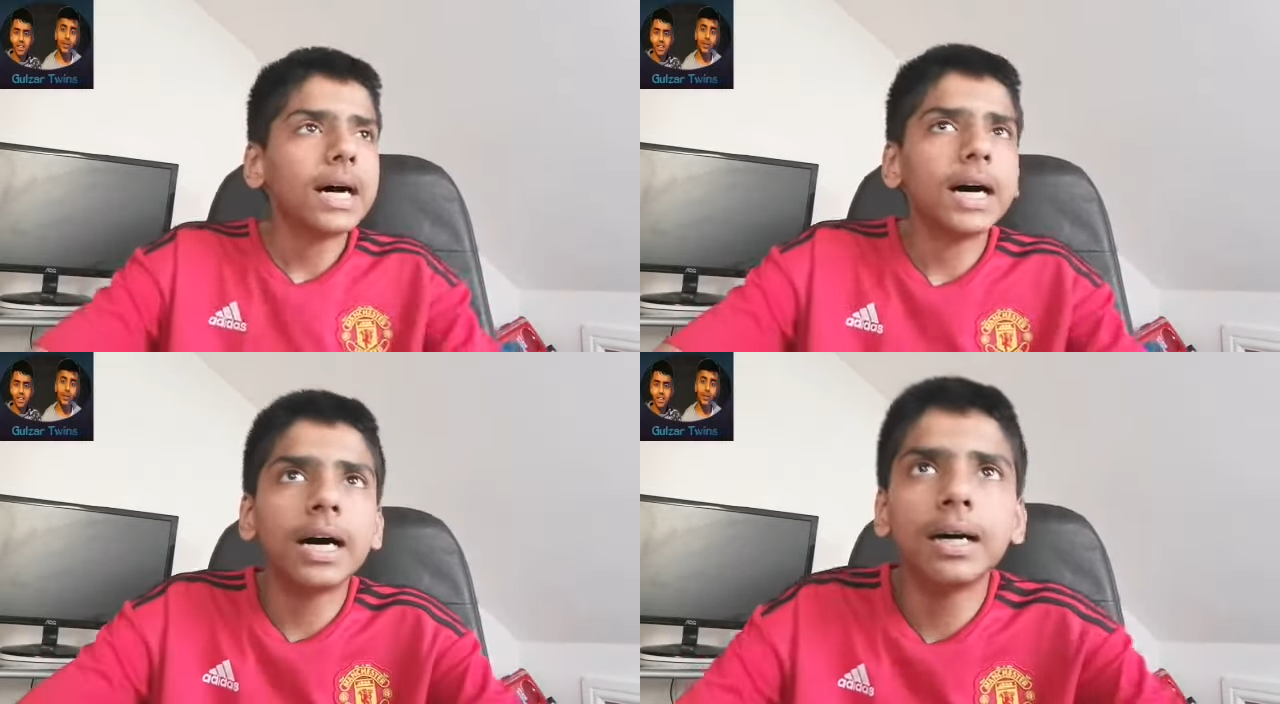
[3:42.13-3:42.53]

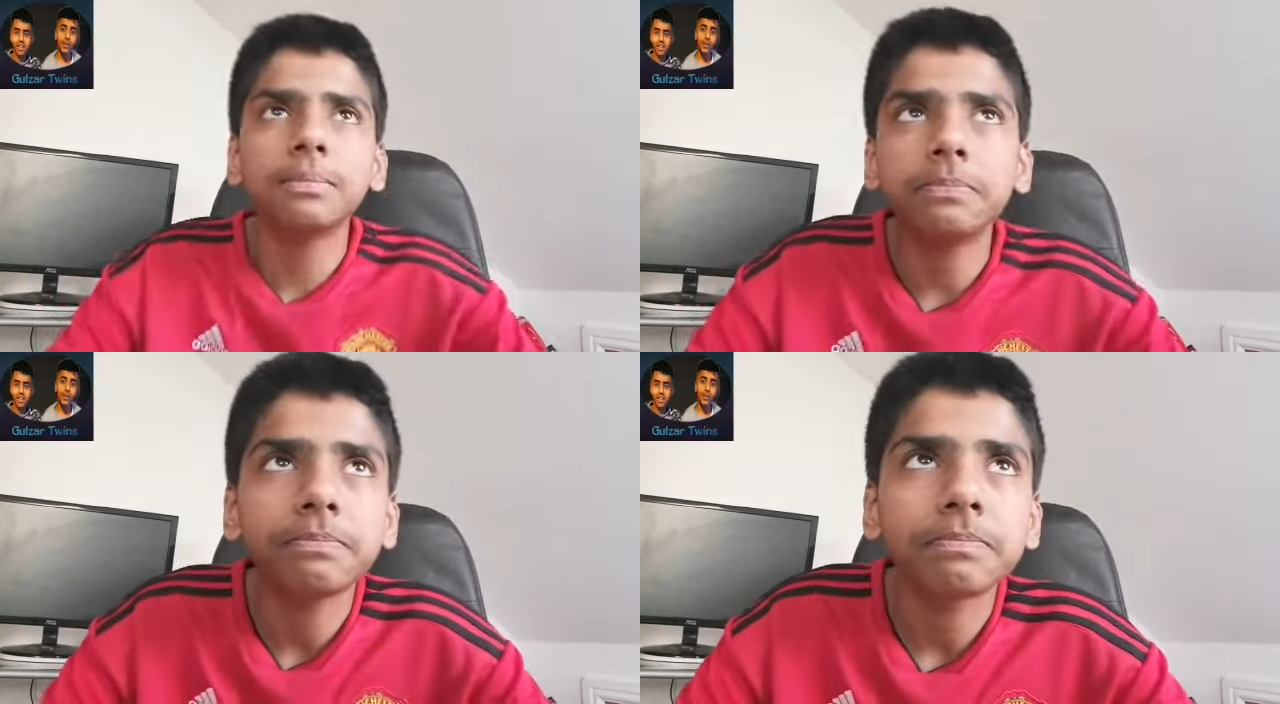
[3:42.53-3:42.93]

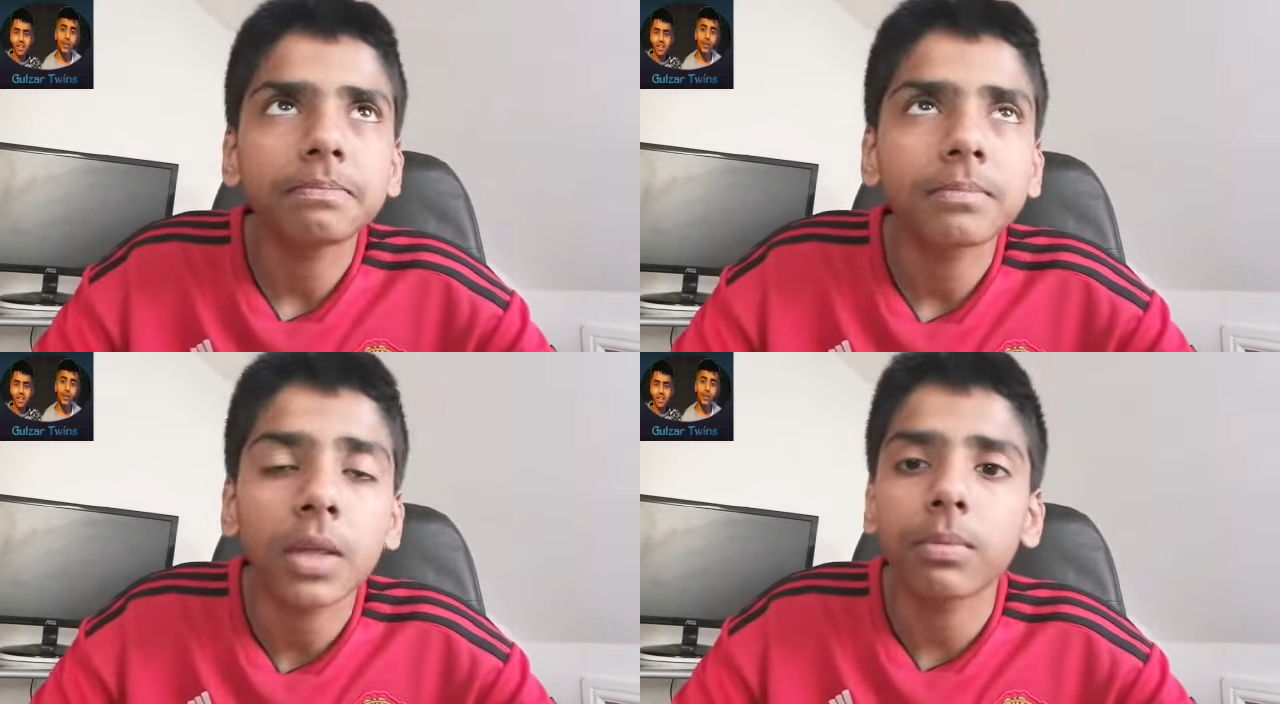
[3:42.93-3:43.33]

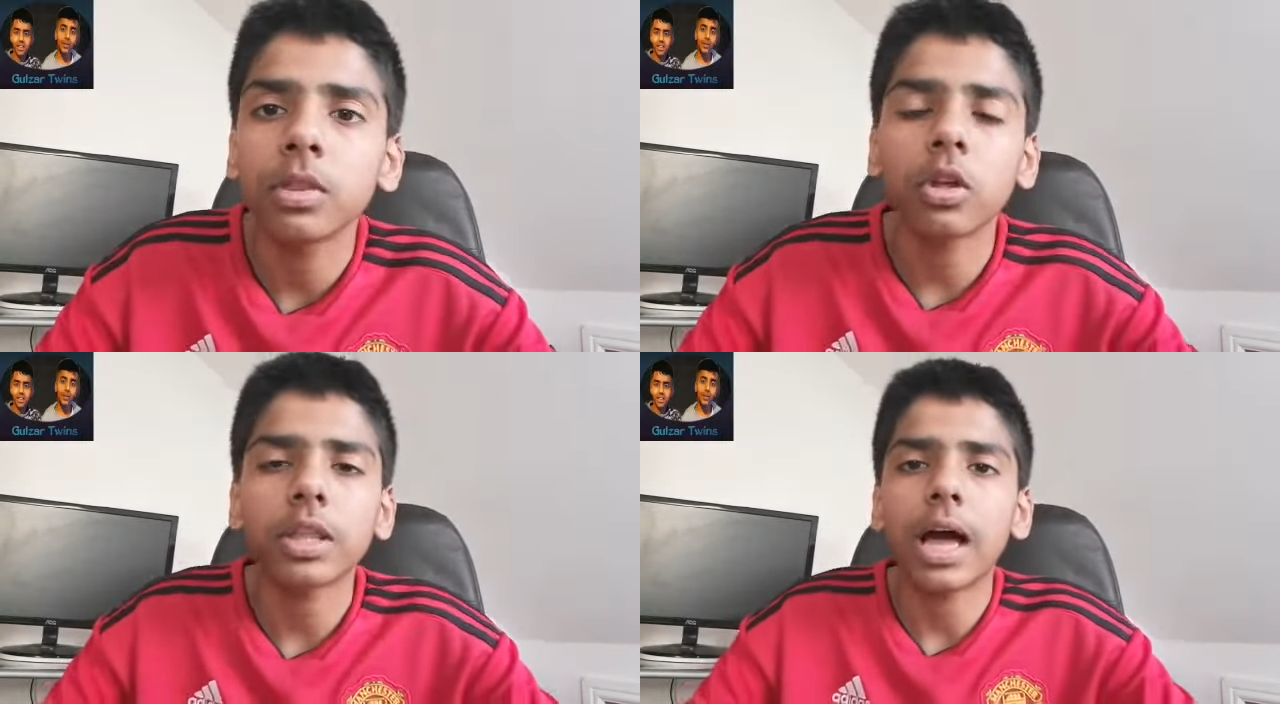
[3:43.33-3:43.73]

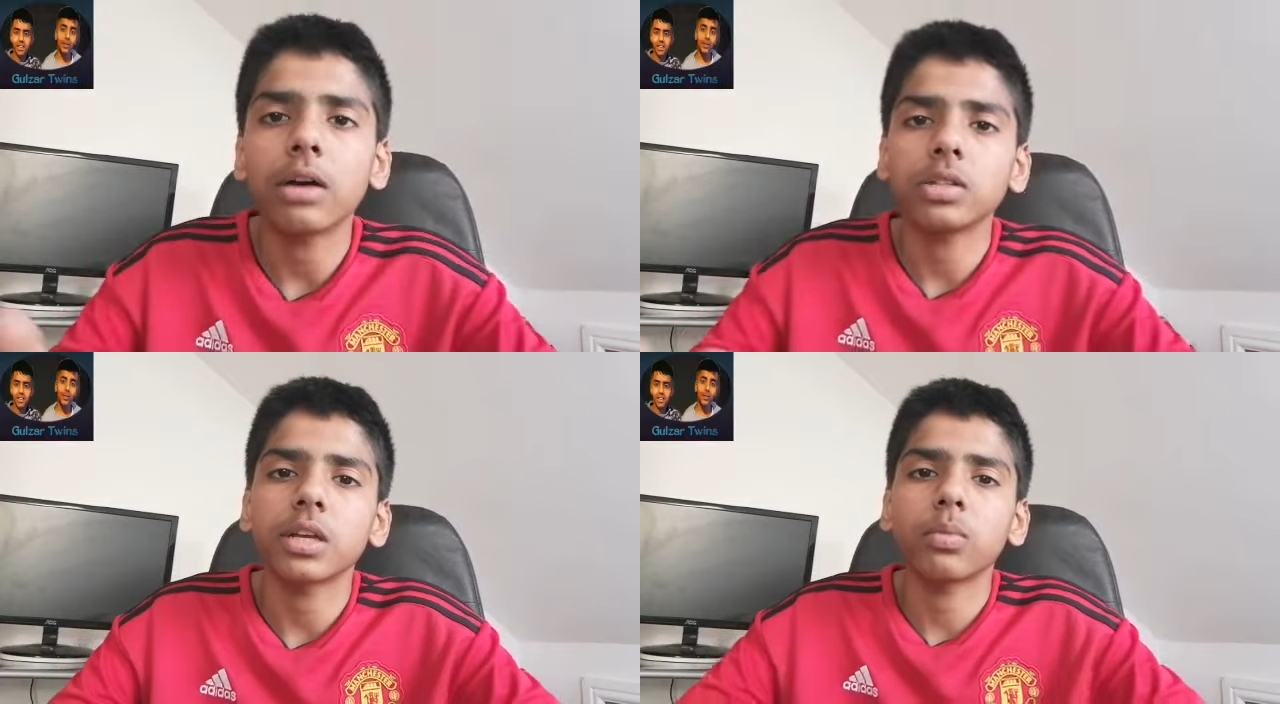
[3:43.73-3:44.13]
Not the
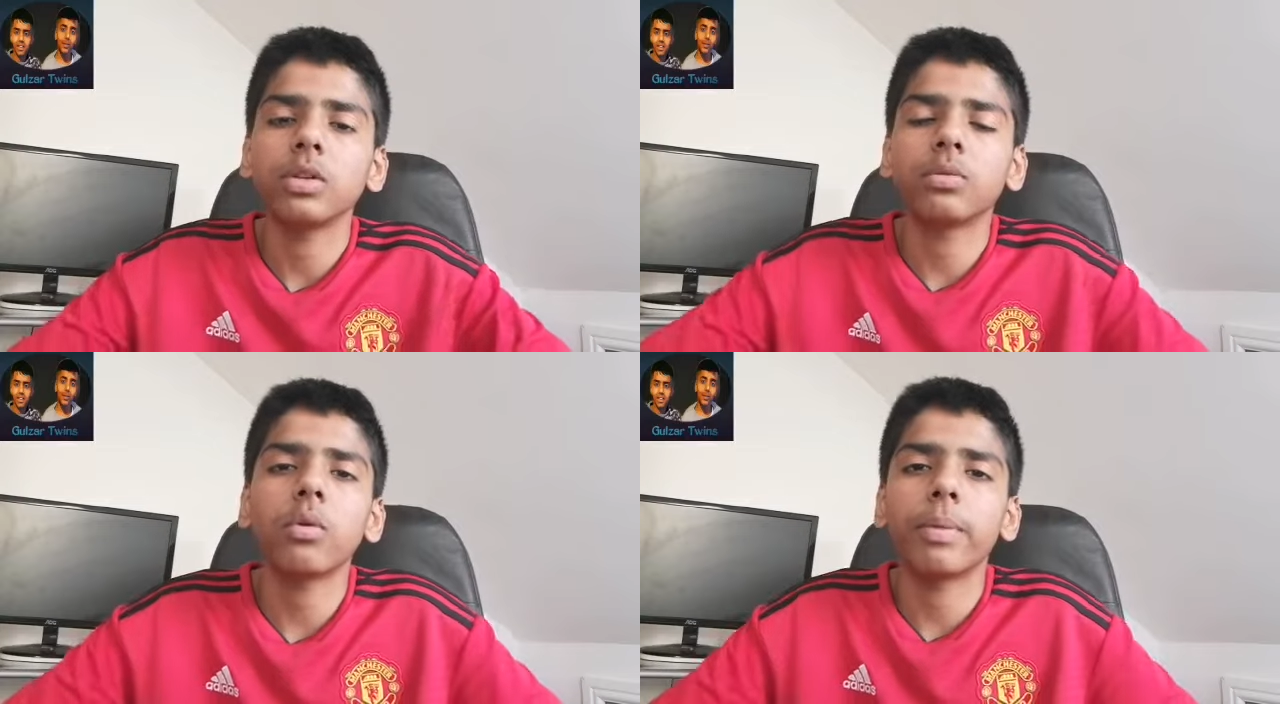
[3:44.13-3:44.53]
house. Like, we
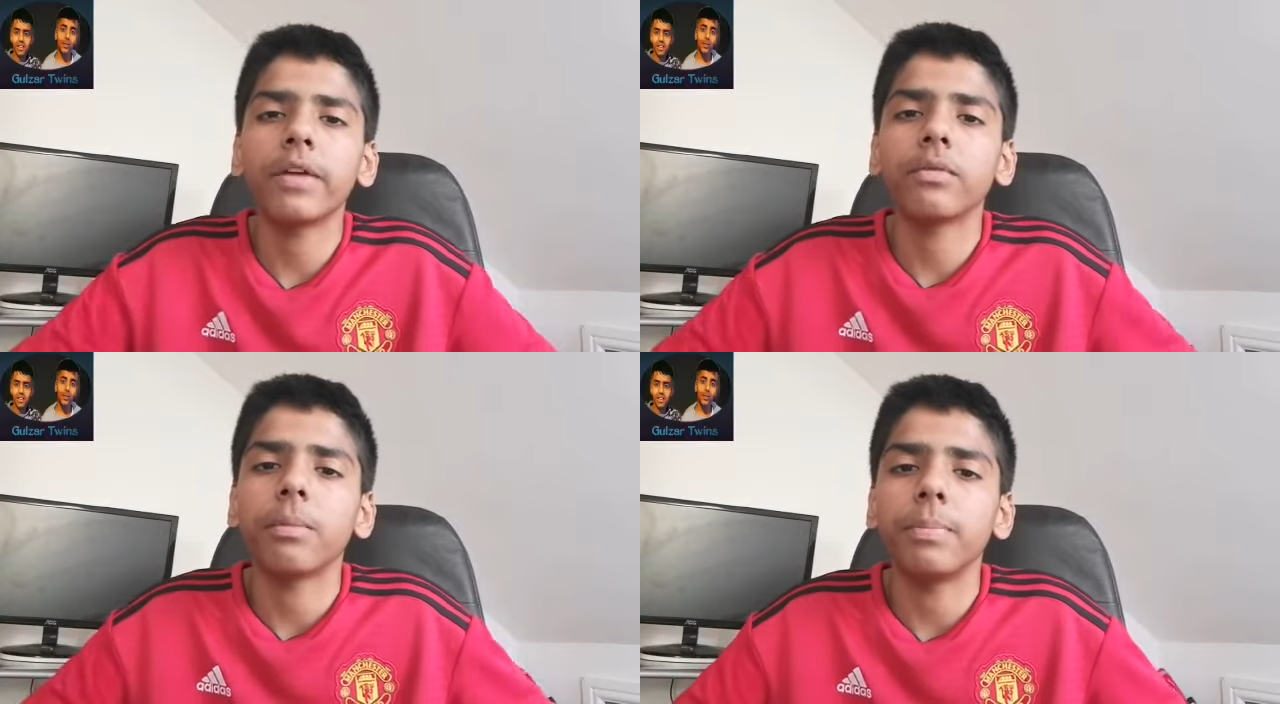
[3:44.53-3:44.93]
don't
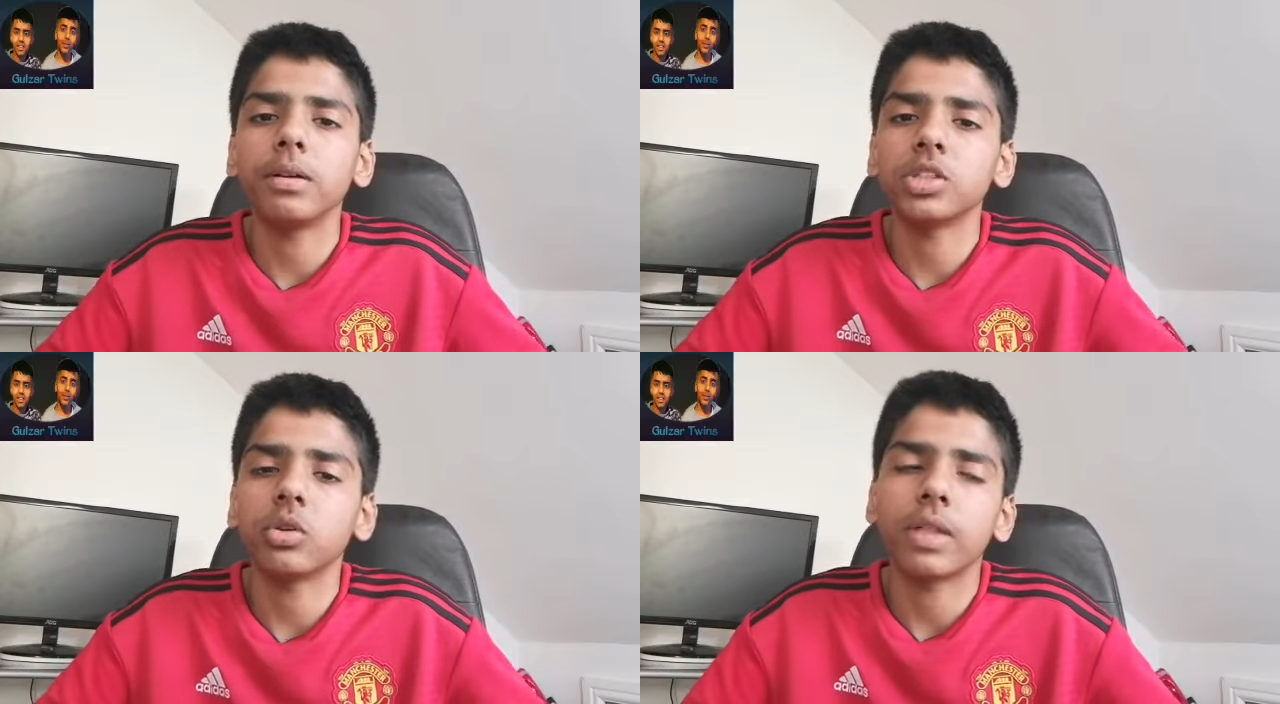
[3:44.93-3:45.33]
pay for the
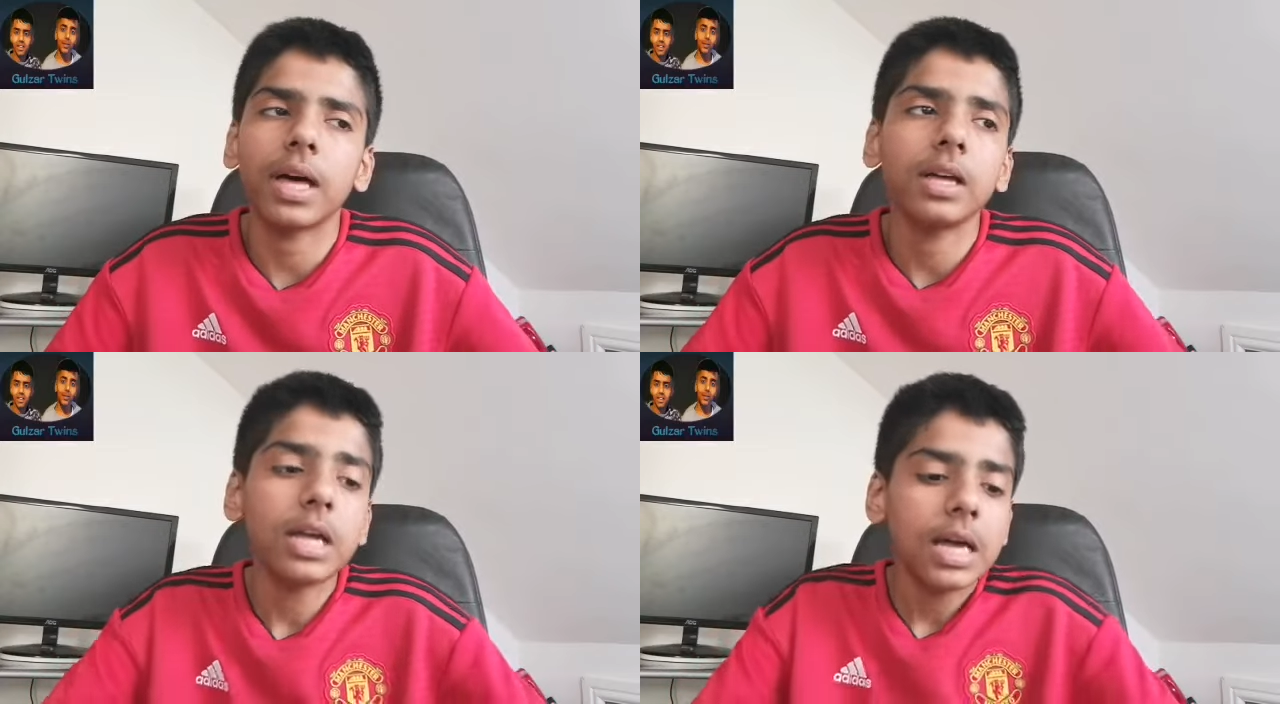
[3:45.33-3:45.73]
bills and all that.